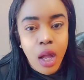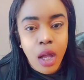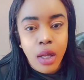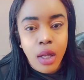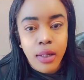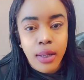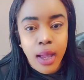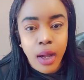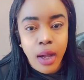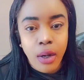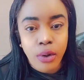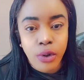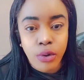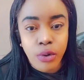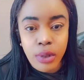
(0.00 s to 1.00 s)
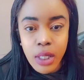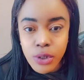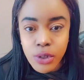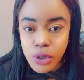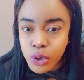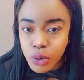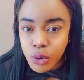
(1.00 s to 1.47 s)
Now, you need
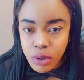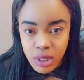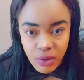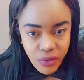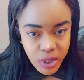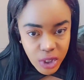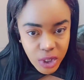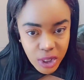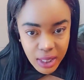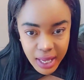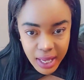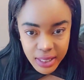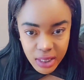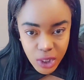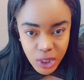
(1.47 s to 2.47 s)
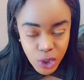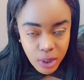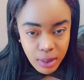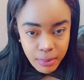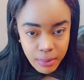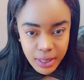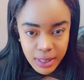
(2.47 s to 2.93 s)
to do some visualization
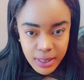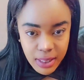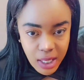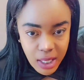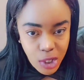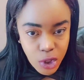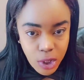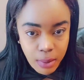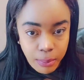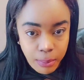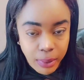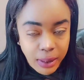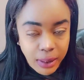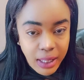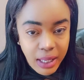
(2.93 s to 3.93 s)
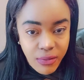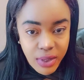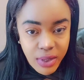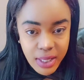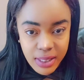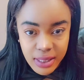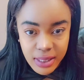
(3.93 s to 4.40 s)
and meditation, believing
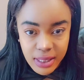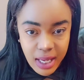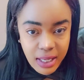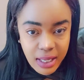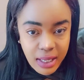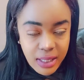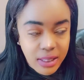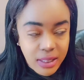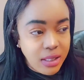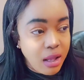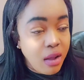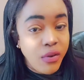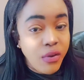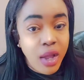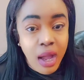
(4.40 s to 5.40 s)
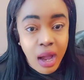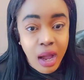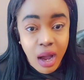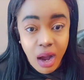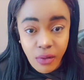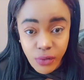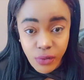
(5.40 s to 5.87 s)
and seeing yourself
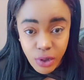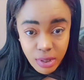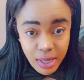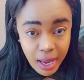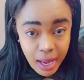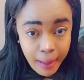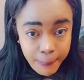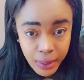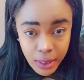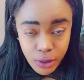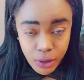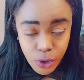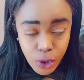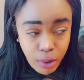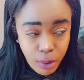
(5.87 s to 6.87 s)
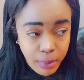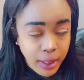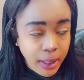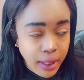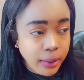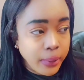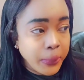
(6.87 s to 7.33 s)
of you not being terminated.